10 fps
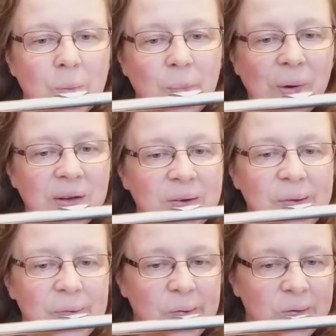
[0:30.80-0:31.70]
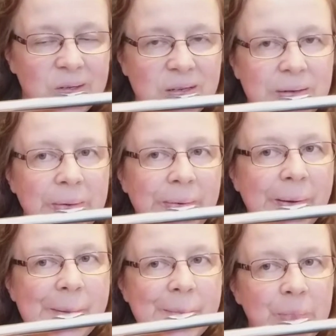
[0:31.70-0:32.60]
1, 2,
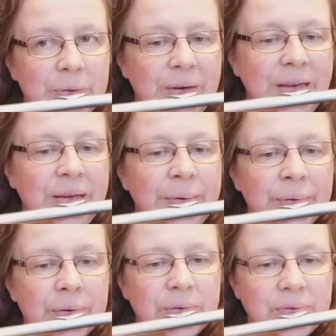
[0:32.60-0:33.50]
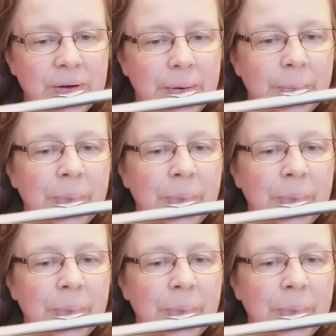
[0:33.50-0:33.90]
3, 4.